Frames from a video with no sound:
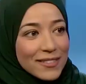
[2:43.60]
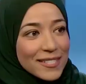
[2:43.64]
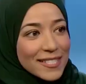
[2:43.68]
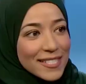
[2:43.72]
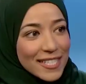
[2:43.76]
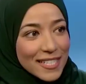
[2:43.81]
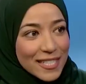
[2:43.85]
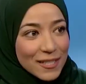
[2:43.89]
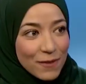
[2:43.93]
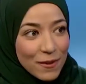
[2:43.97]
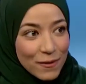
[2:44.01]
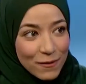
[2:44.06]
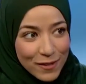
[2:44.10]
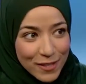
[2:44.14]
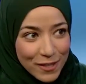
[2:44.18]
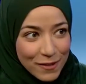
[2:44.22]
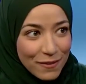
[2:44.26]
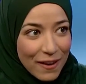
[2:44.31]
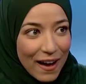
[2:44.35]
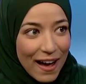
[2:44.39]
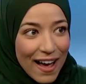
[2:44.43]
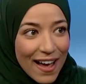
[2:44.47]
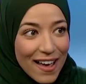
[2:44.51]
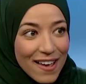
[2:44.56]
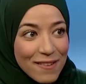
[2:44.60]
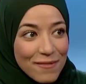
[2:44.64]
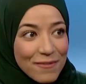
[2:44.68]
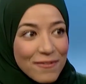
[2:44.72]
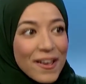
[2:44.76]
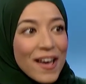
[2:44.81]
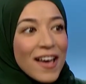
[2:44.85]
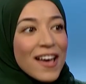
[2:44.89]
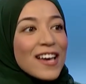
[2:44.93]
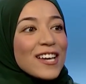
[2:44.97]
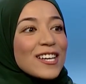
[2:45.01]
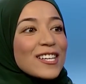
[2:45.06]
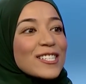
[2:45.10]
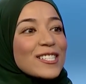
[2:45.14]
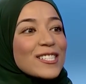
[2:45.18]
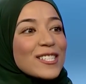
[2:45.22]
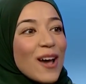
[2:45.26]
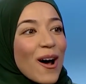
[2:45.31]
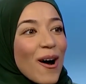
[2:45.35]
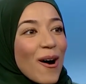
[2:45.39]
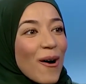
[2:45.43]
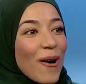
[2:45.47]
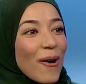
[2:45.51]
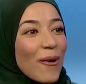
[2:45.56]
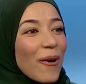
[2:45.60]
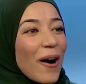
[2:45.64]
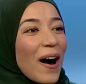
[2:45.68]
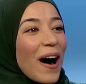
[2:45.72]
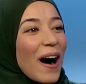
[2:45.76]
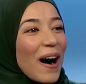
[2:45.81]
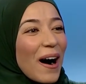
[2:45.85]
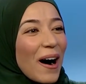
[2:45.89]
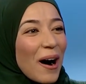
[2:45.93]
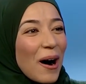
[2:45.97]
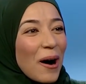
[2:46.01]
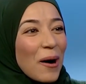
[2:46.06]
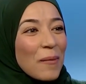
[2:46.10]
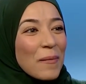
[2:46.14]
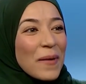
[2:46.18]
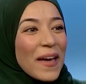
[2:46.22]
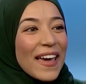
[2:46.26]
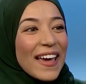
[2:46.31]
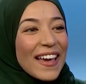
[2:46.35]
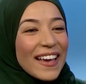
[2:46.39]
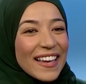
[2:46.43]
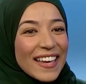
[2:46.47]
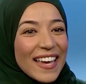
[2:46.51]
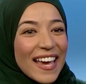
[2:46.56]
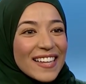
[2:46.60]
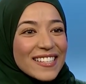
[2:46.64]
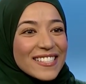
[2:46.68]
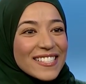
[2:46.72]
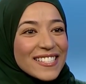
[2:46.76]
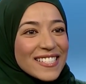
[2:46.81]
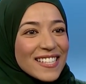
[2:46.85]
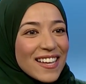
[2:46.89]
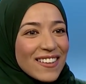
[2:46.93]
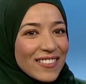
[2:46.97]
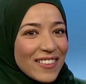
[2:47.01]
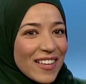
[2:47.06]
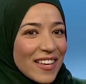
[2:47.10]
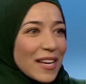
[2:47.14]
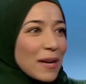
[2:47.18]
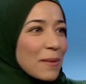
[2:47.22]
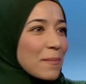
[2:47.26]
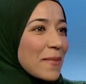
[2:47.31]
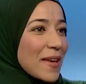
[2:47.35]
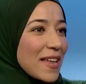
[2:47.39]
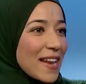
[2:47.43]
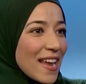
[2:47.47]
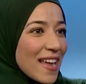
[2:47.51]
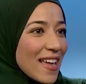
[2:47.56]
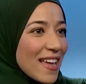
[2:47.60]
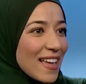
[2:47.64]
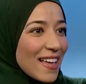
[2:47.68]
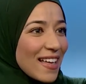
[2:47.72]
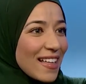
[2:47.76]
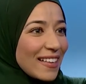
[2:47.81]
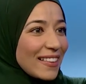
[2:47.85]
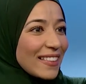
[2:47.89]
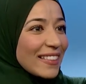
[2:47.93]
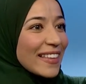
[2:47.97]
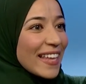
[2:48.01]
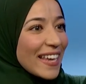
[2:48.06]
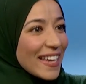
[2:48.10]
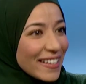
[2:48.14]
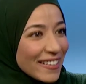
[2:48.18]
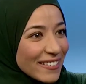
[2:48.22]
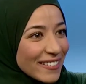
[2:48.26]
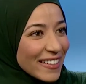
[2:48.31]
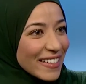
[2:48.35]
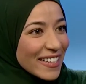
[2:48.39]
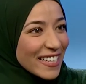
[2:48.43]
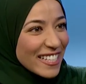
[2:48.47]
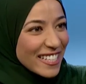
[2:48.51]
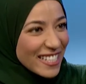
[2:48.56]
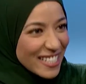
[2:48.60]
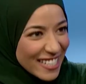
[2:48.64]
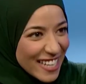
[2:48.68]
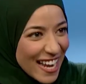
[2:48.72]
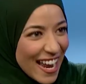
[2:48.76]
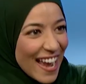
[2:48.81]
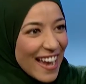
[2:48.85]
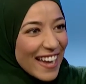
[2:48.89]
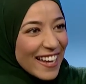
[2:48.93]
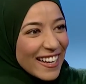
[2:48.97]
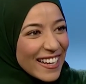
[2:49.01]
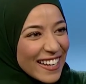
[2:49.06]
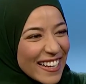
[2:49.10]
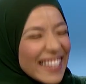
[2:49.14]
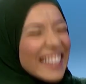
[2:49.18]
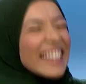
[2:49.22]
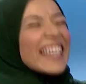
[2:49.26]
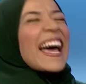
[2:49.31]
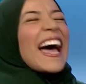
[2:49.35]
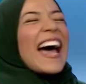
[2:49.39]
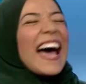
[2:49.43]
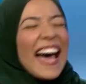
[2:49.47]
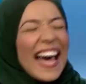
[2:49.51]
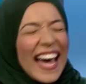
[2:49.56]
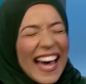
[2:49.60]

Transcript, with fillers: 6.55. So um, it gets like a minute later each day. Yes, you